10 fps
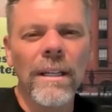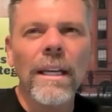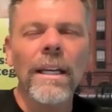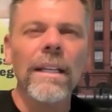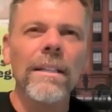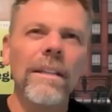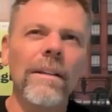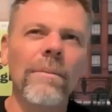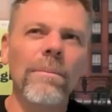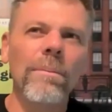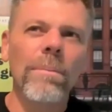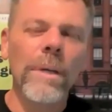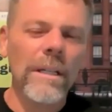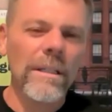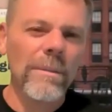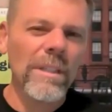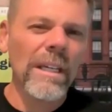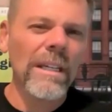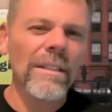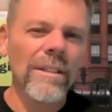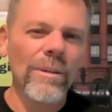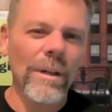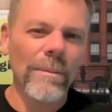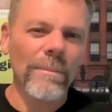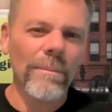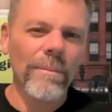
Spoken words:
And he said, because I'm sizing you up.